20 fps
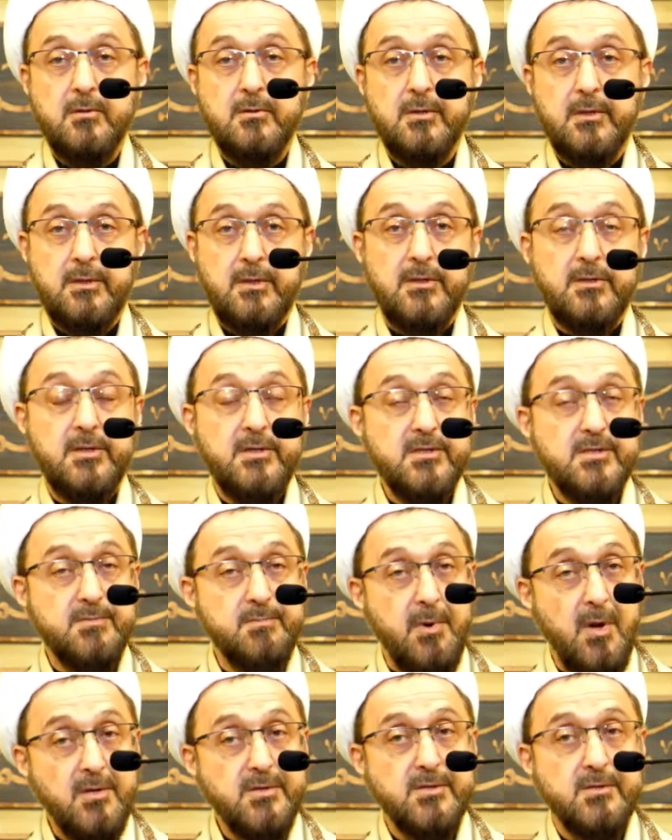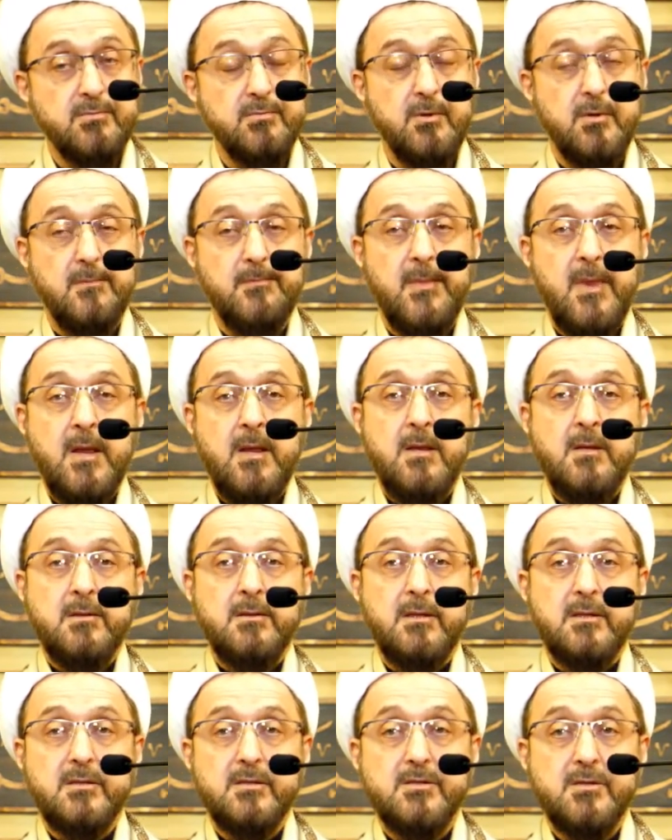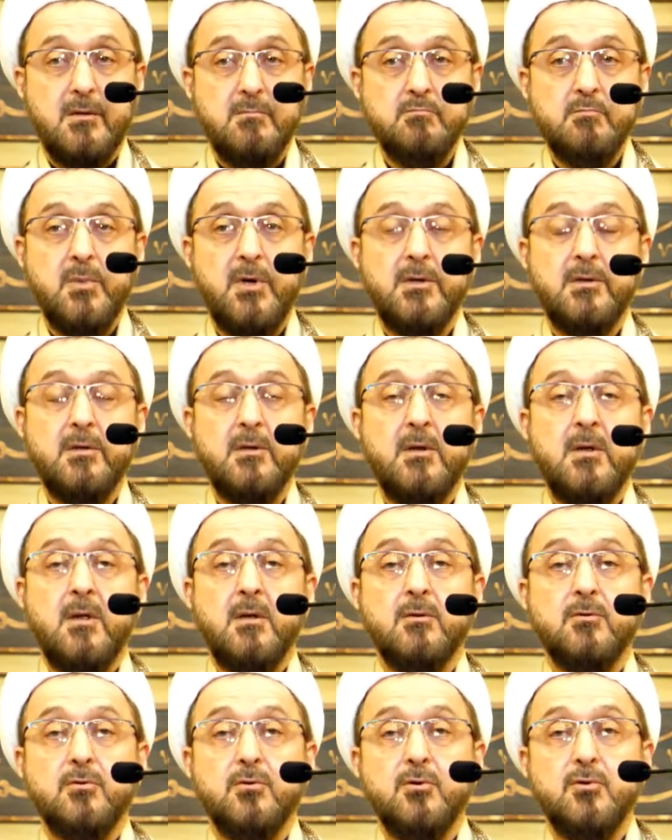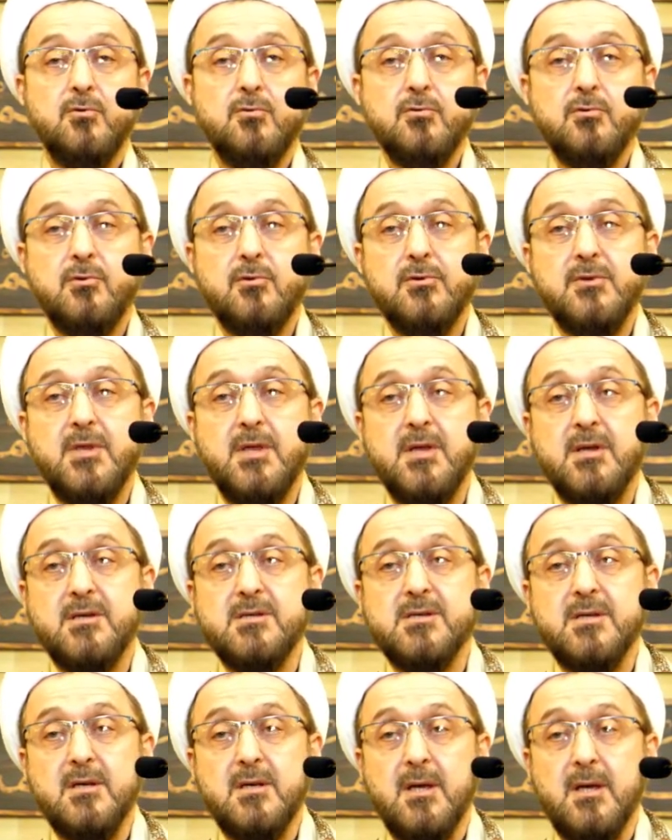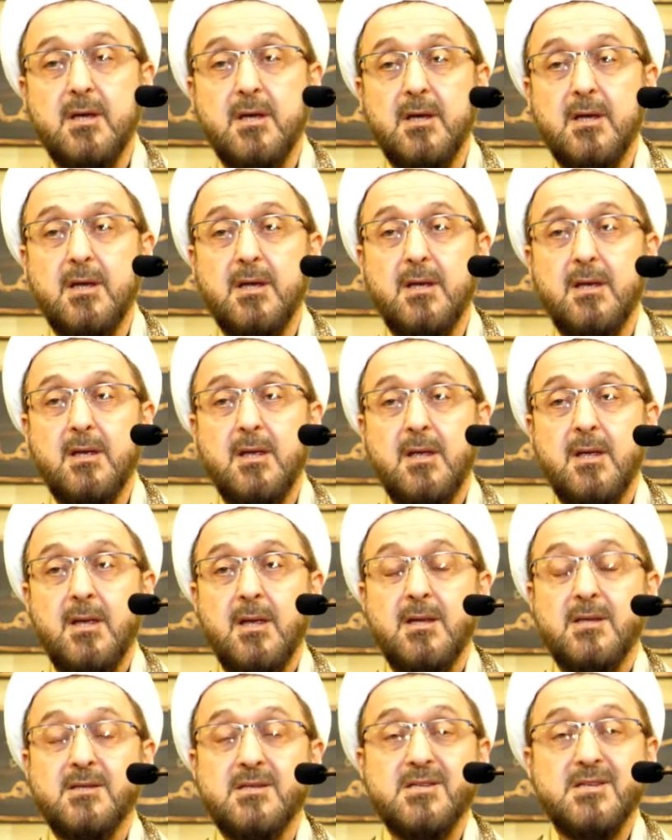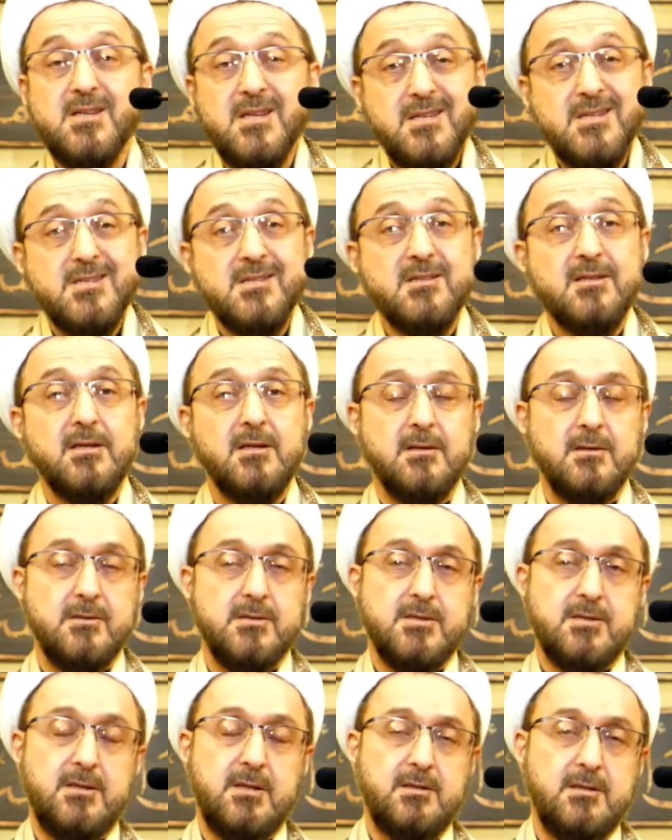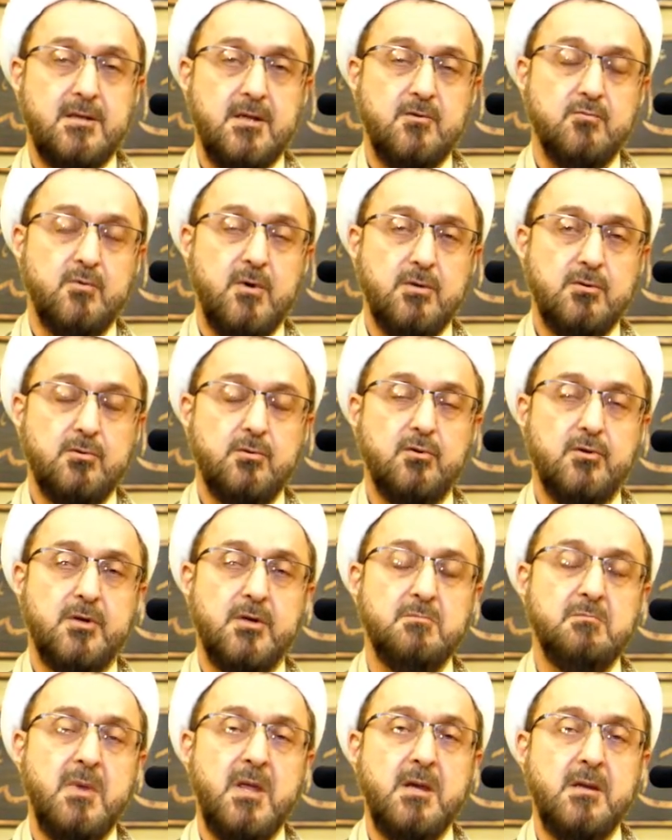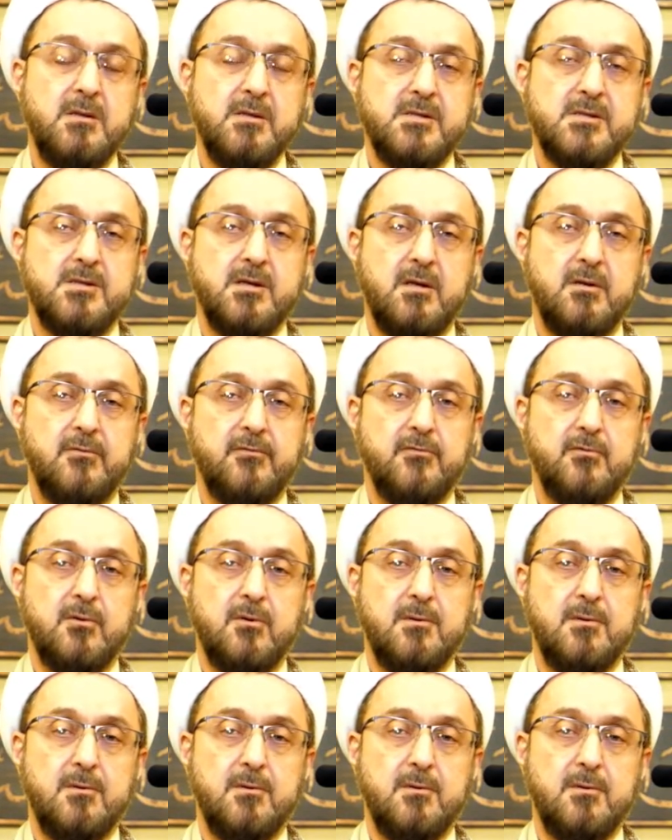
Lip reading: That it is possible that someone, due to the insistence that they want to remain sinful,